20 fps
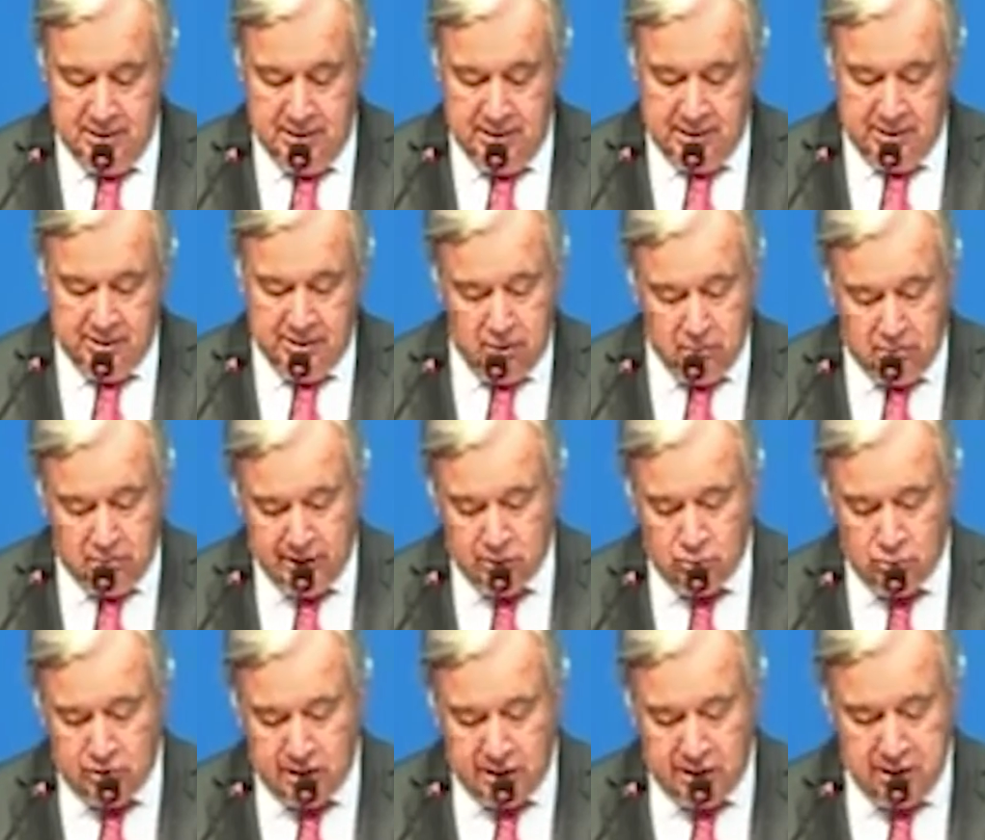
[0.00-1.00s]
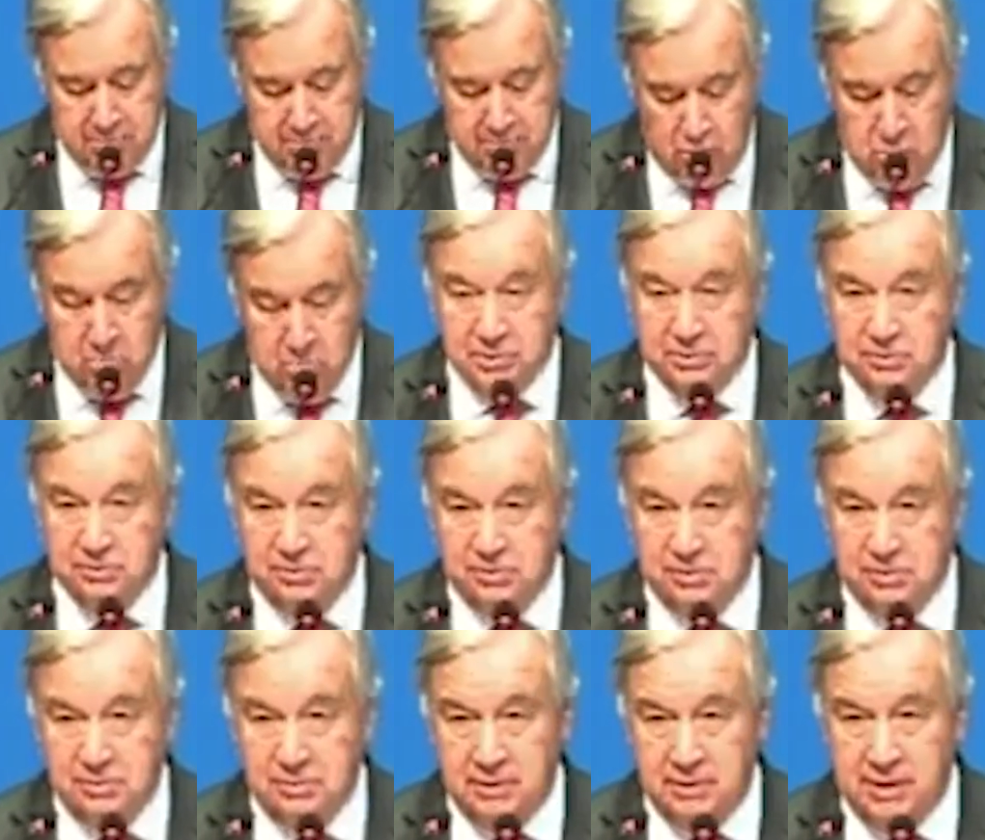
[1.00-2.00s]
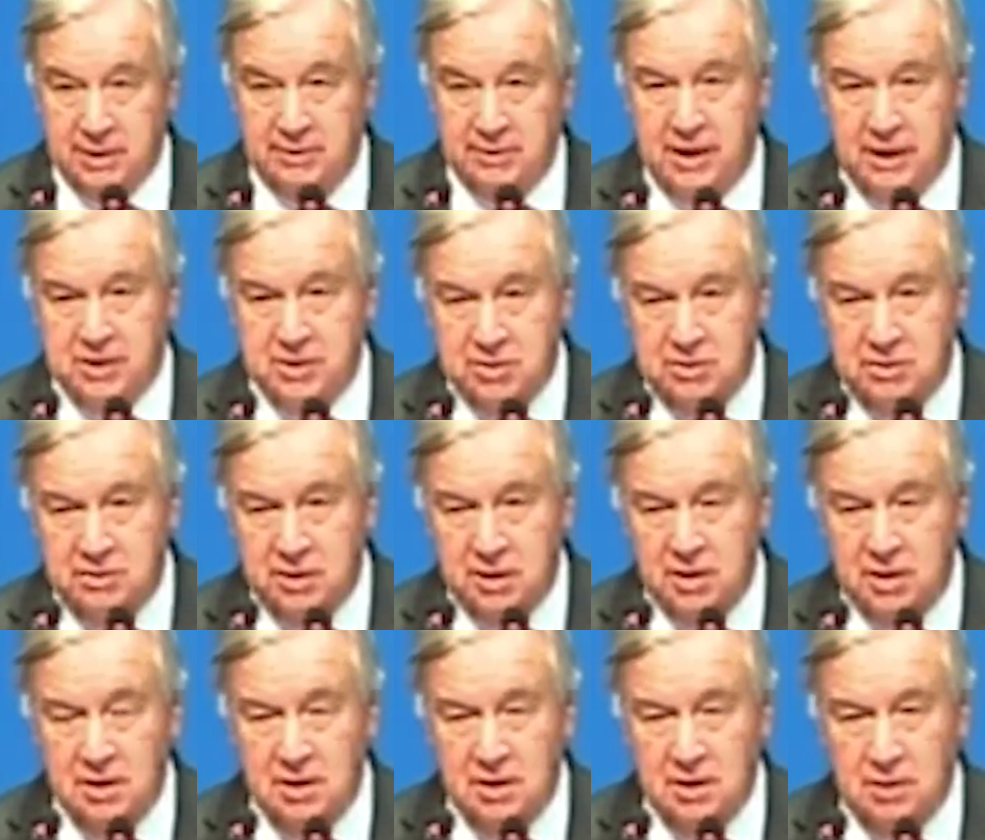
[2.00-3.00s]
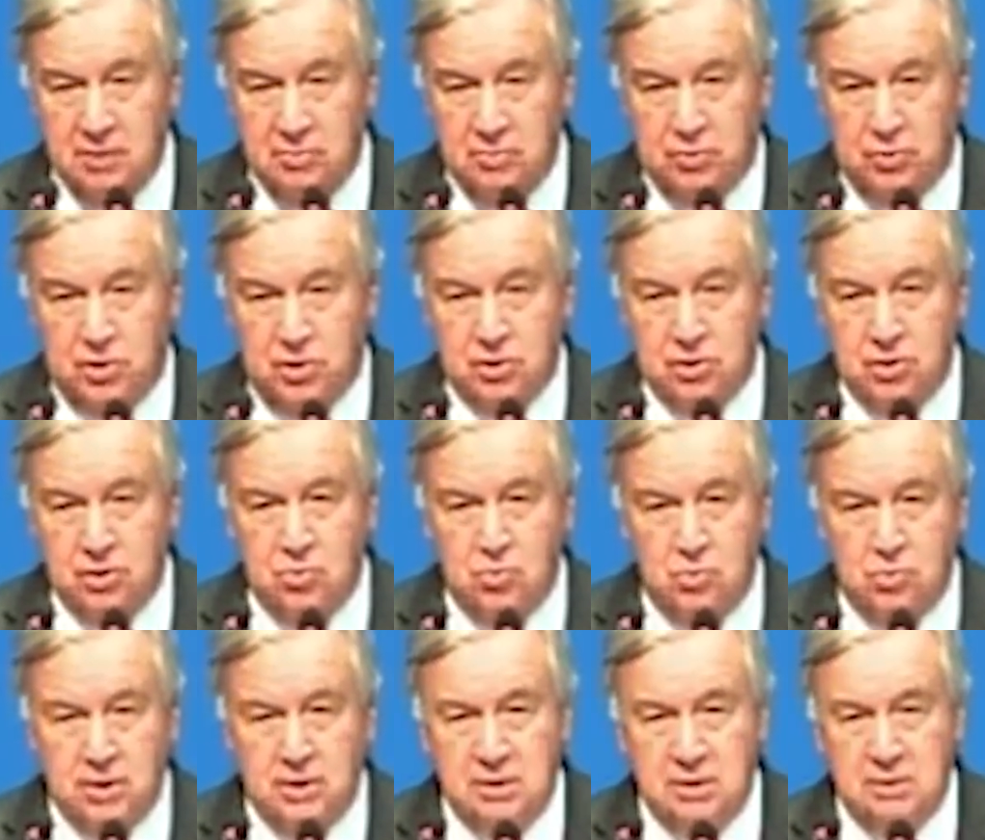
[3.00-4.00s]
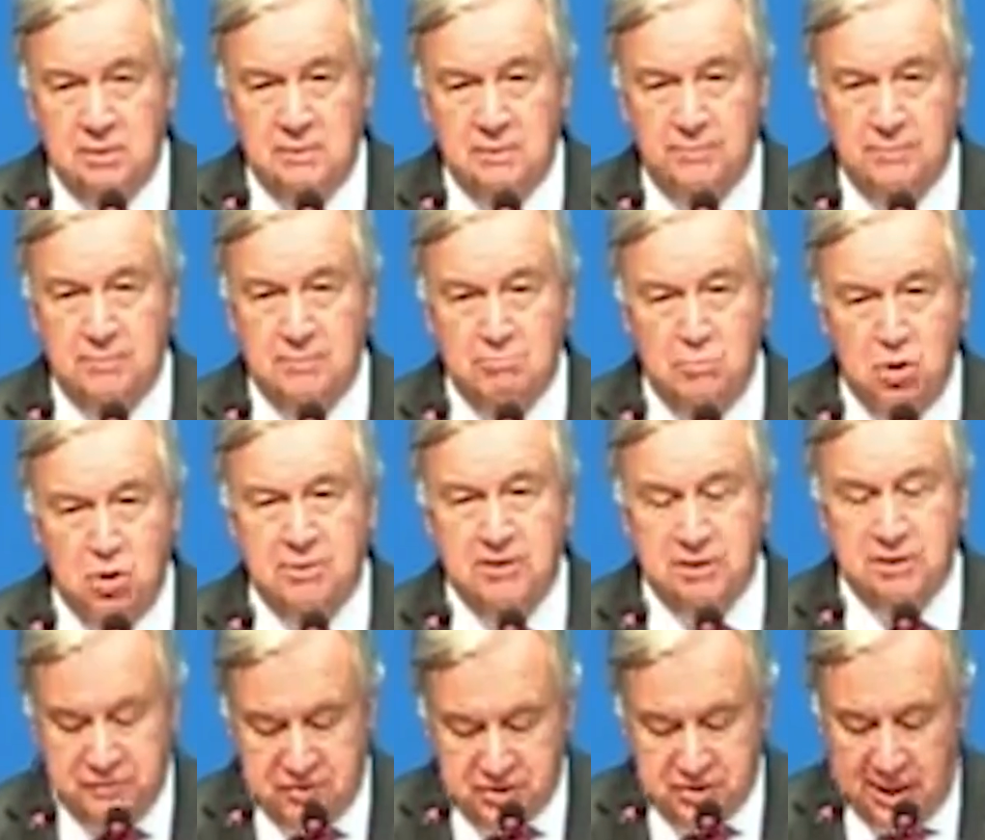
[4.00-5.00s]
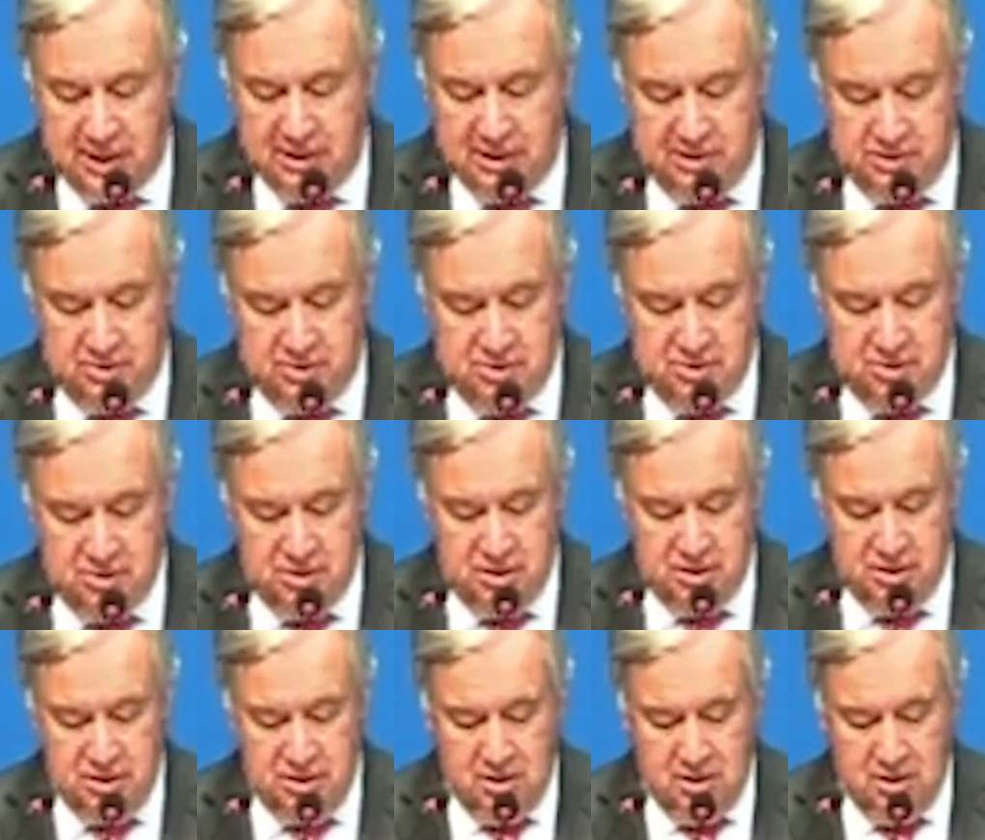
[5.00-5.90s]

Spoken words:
And I would like to take a moment and ask for one moment of silence